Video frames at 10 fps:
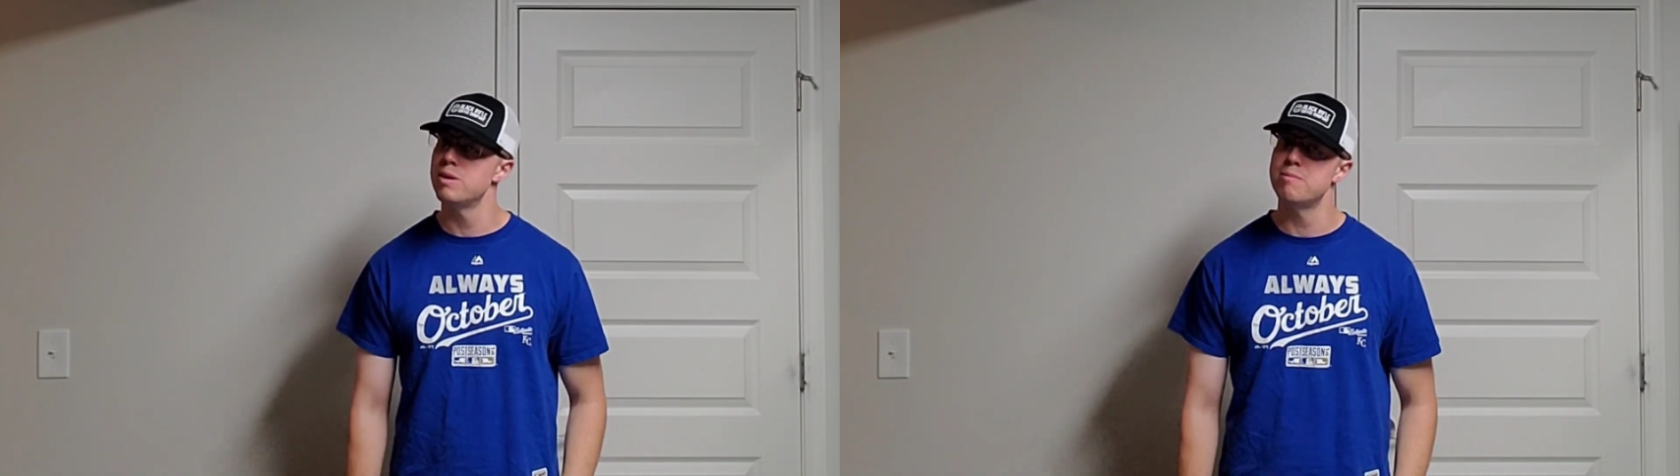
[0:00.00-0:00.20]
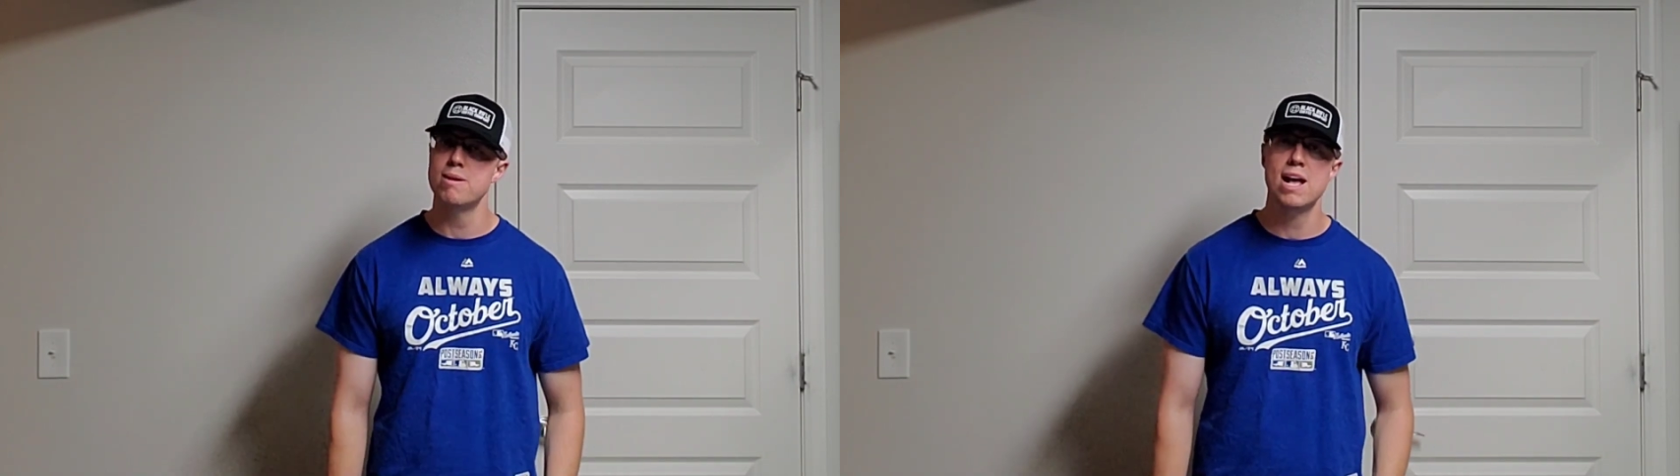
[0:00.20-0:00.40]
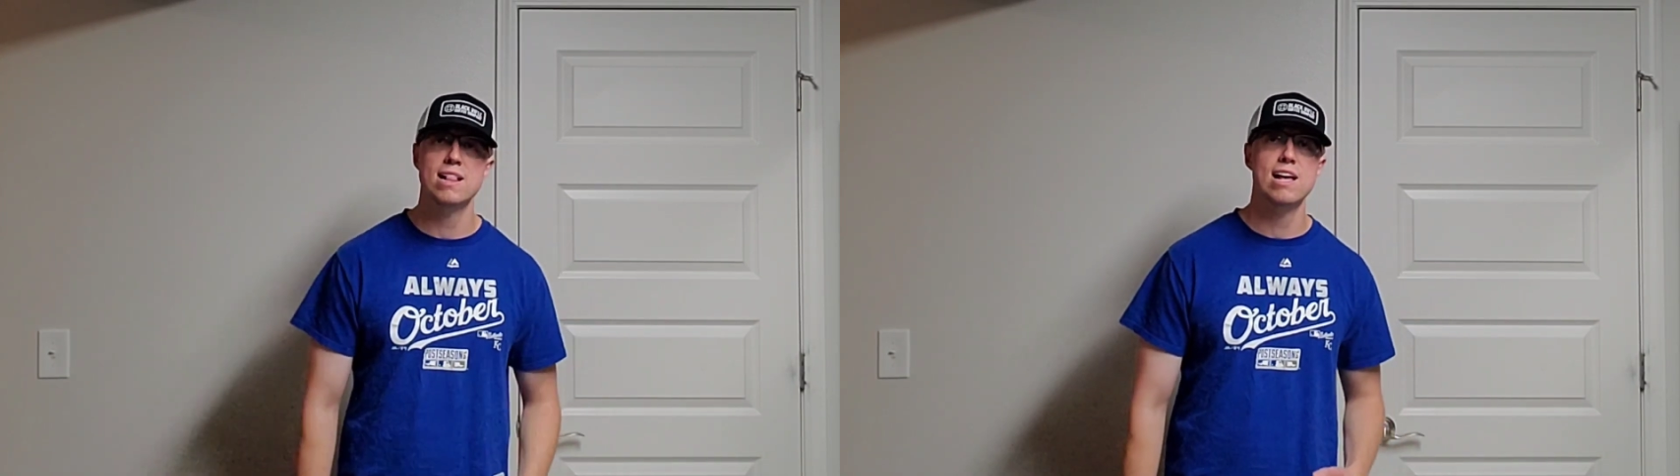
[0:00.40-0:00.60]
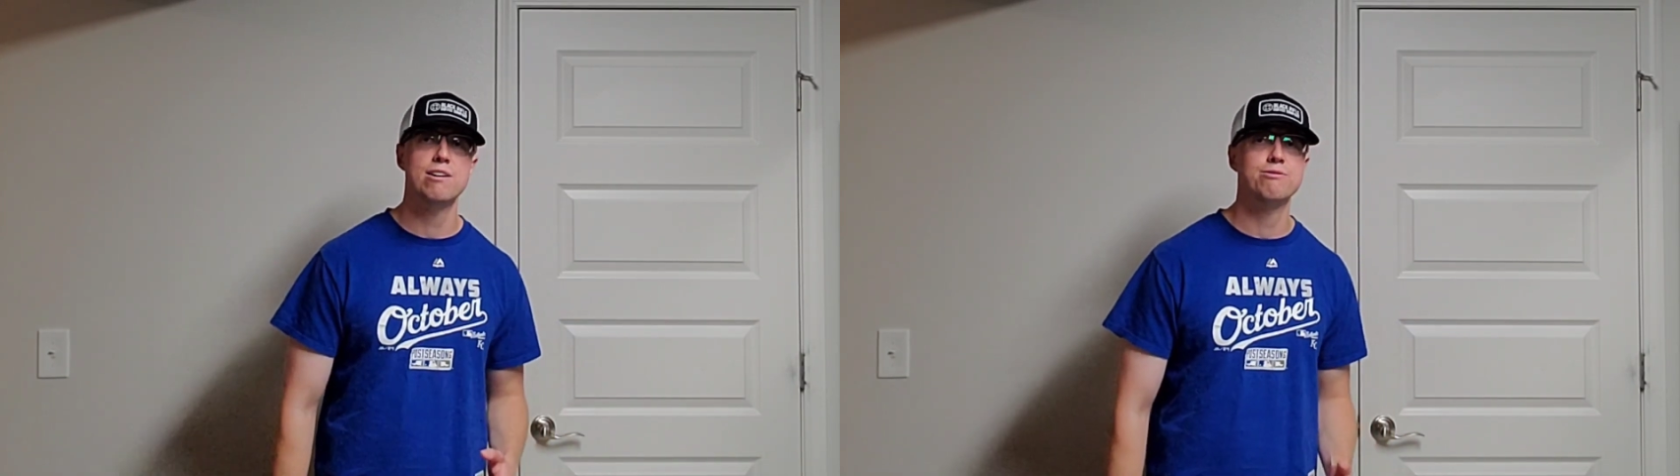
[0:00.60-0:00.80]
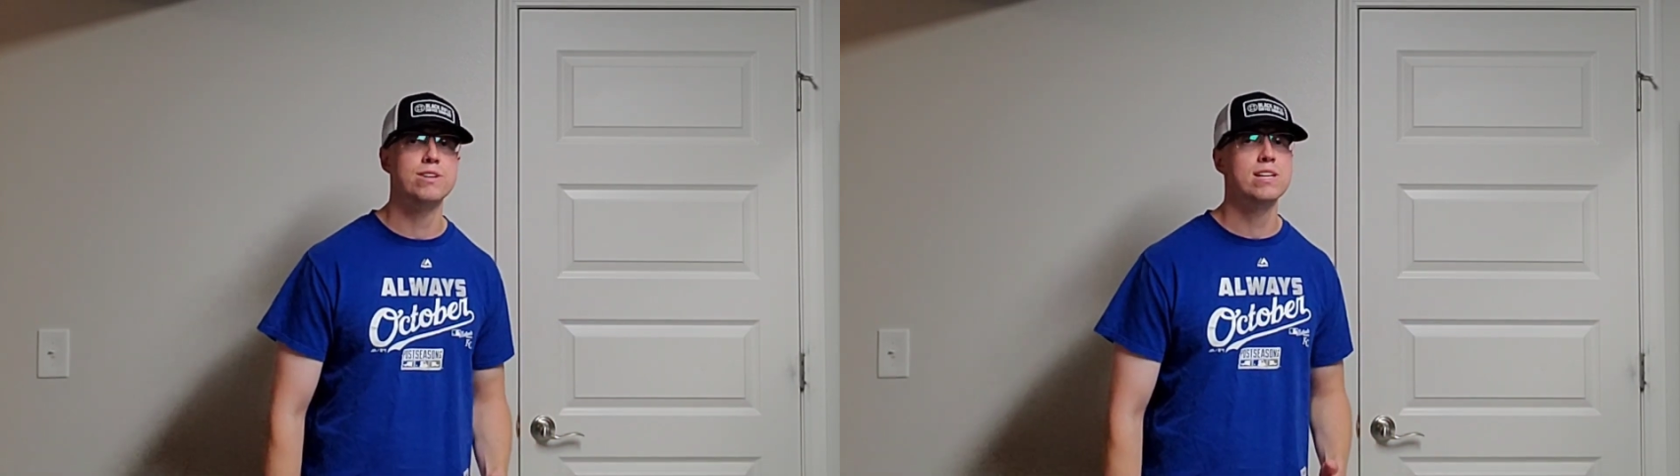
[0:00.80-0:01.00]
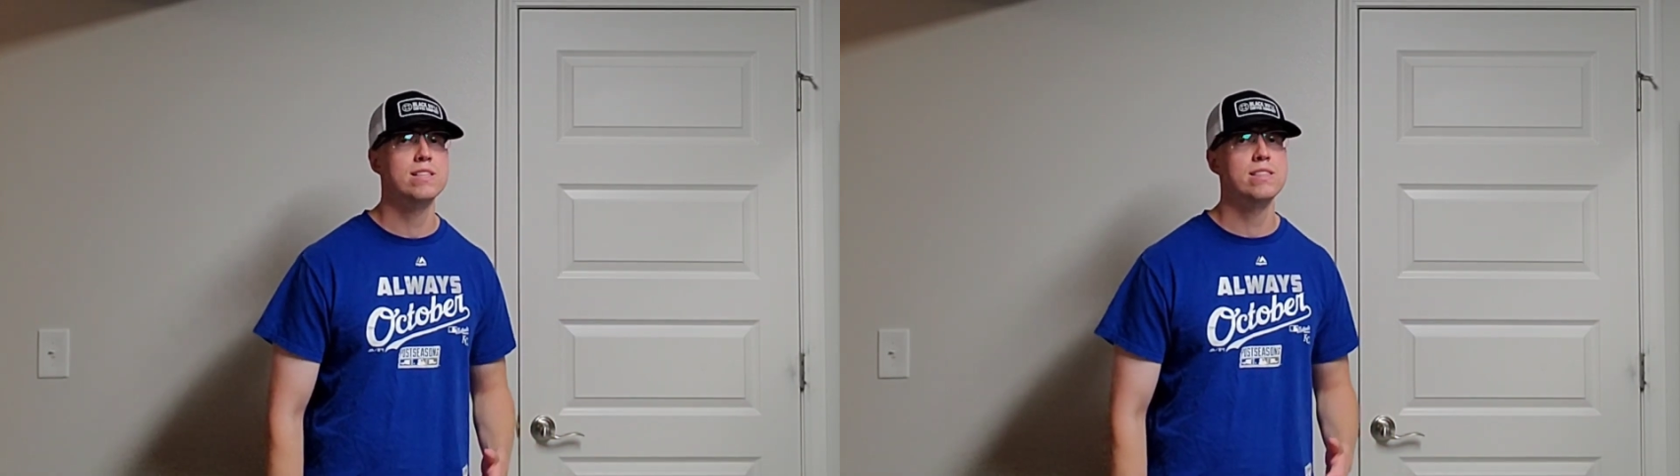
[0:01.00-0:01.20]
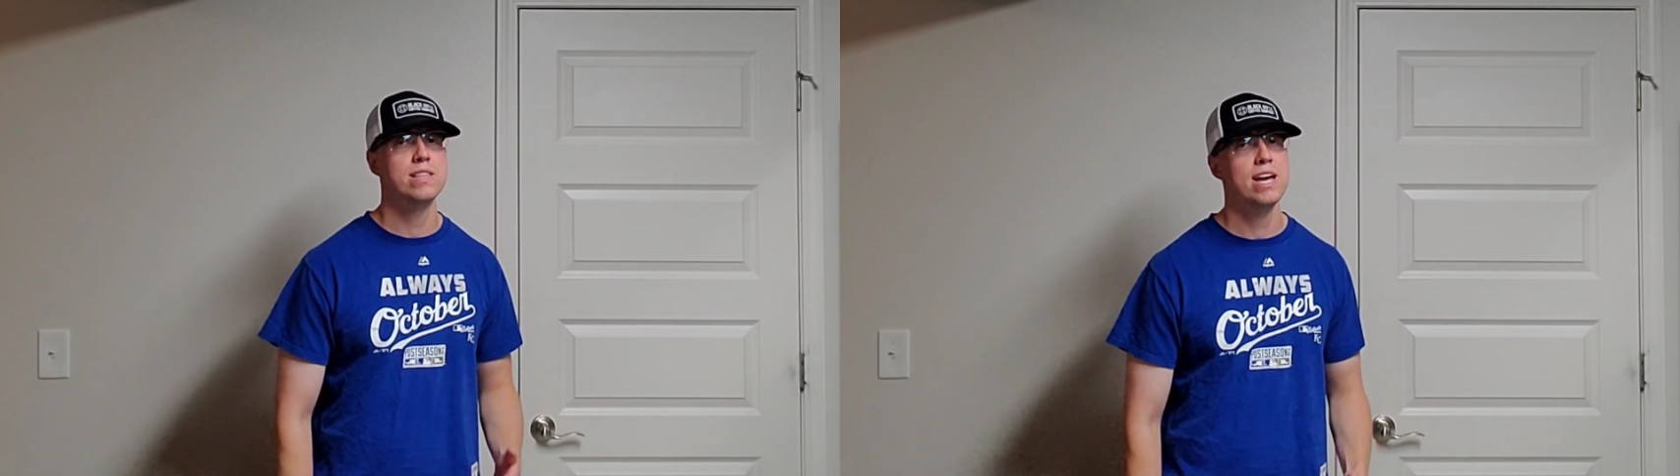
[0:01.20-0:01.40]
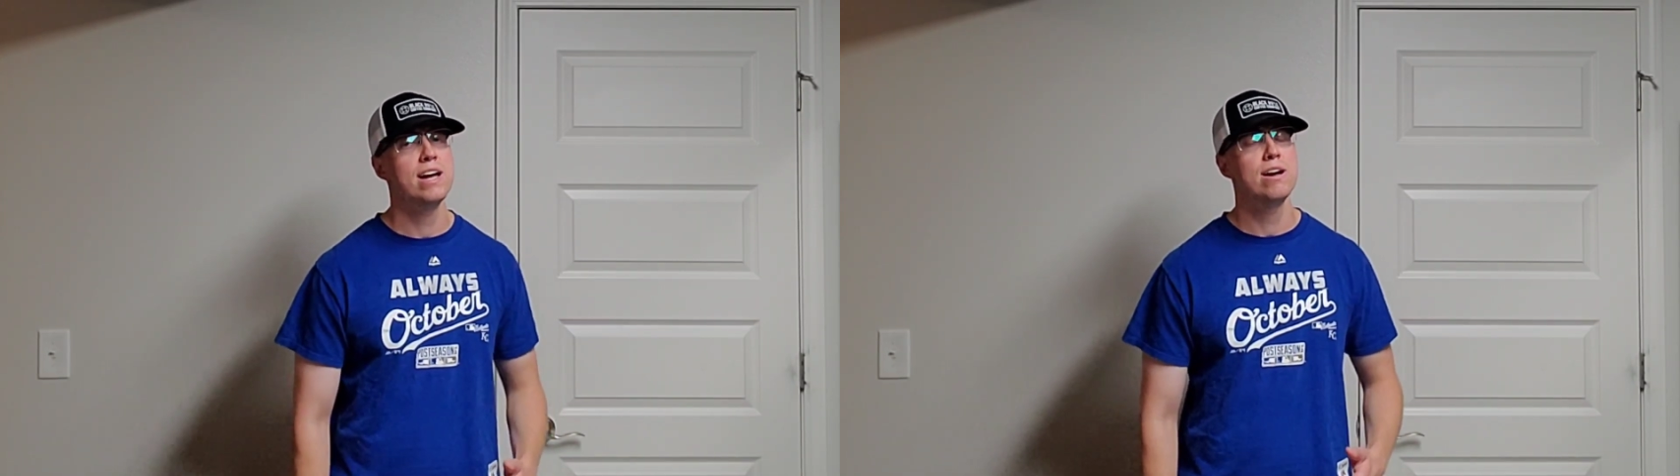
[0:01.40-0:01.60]
with my life in
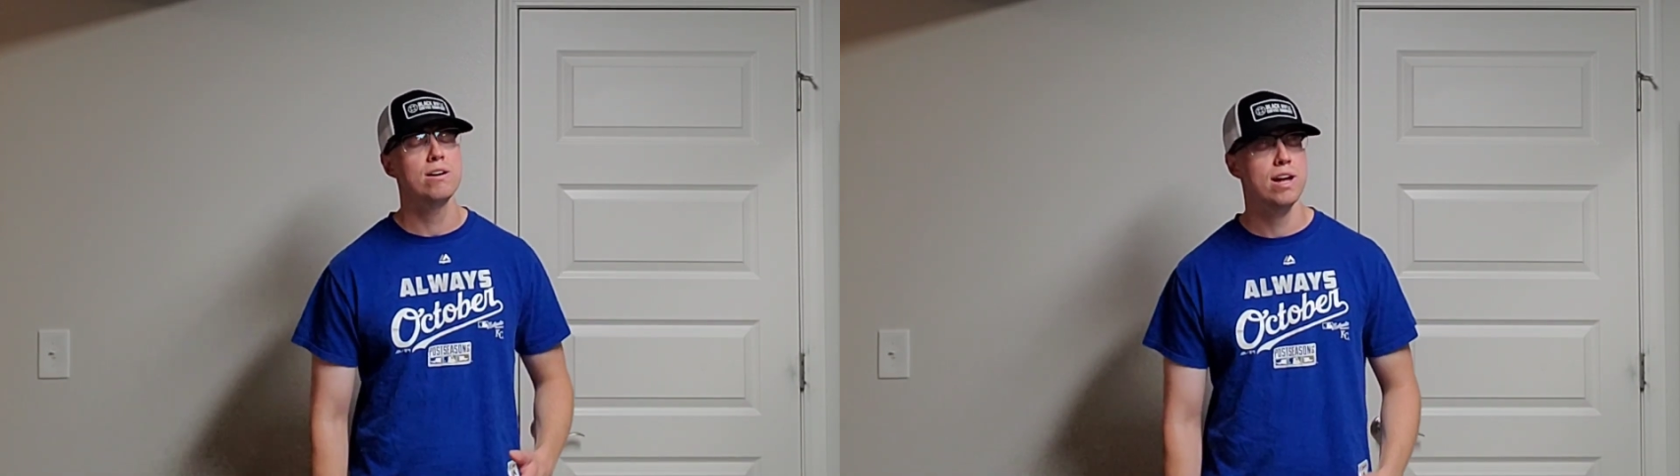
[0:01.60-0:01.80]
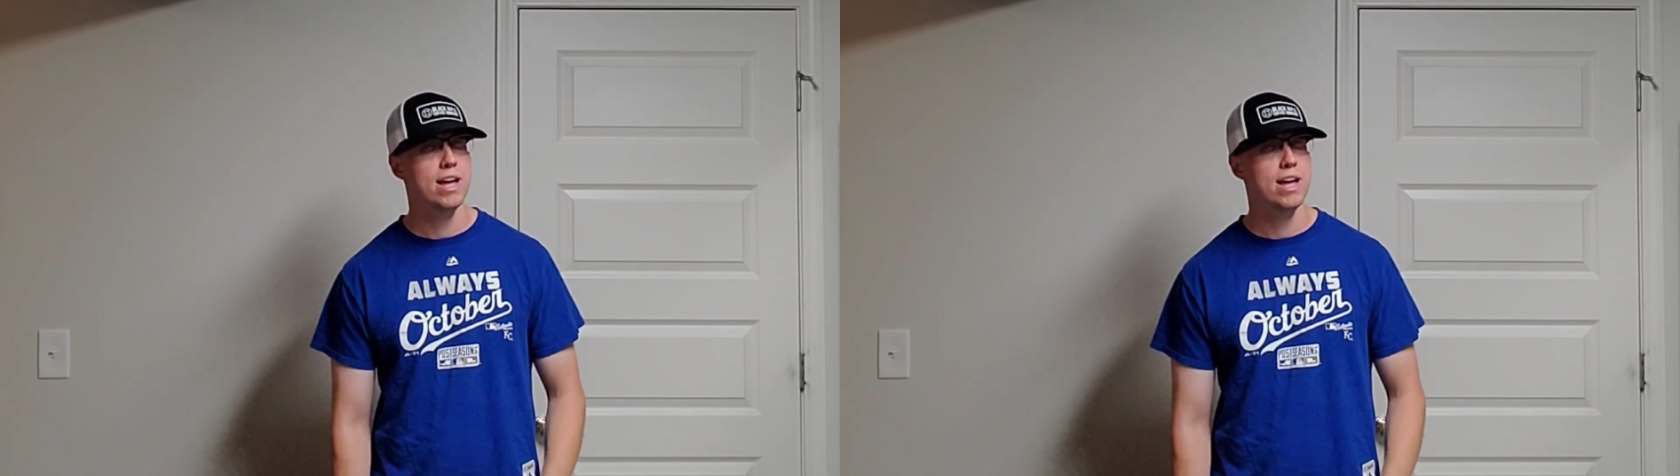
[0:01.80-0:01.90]
their